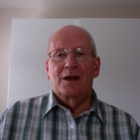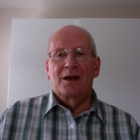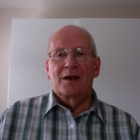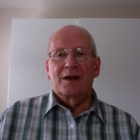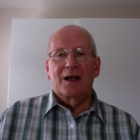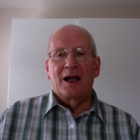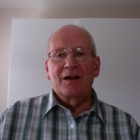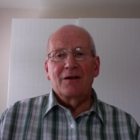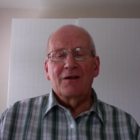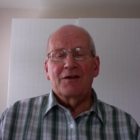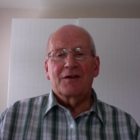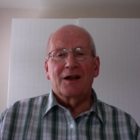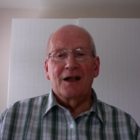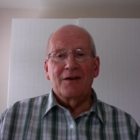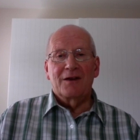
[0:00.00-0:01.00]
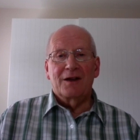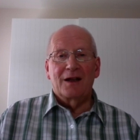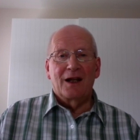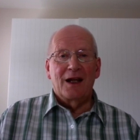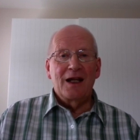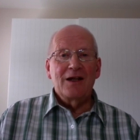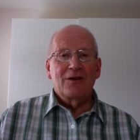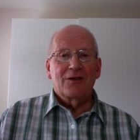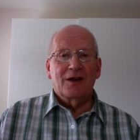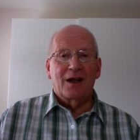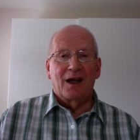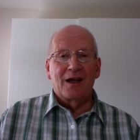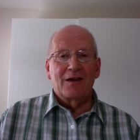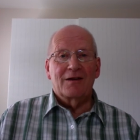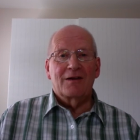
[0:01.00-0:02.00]
Can you see that in each
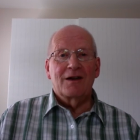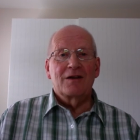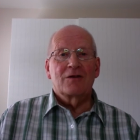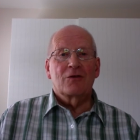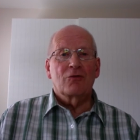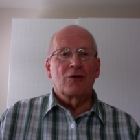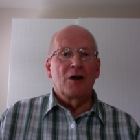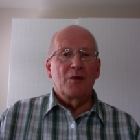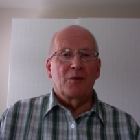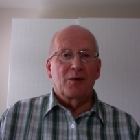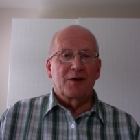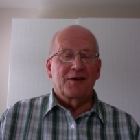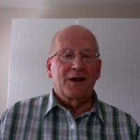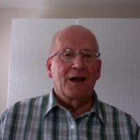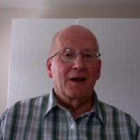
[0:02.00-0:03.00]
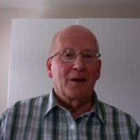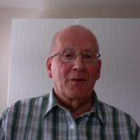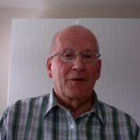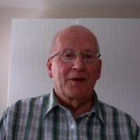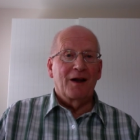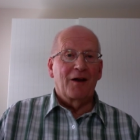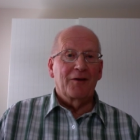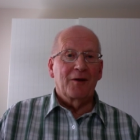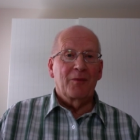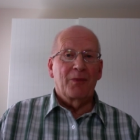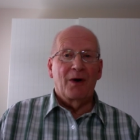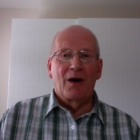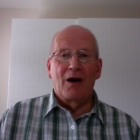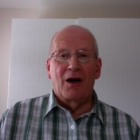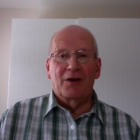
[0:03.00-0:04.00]
case these groups were setting themselves
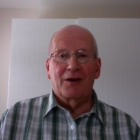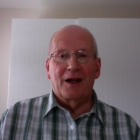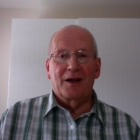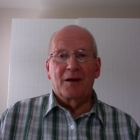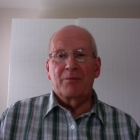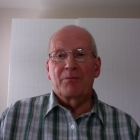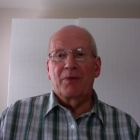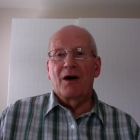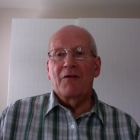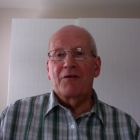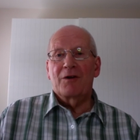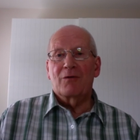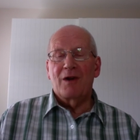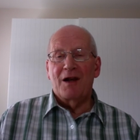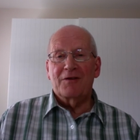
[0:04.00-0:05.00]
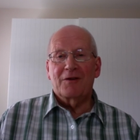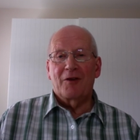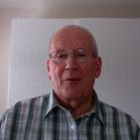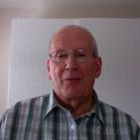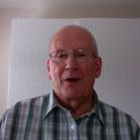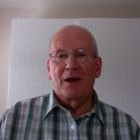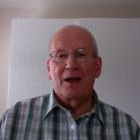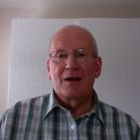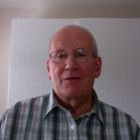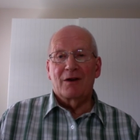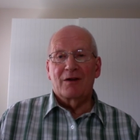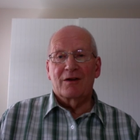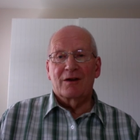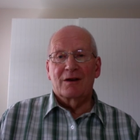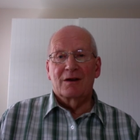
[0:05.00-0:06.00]
apart and above the rest of the believers?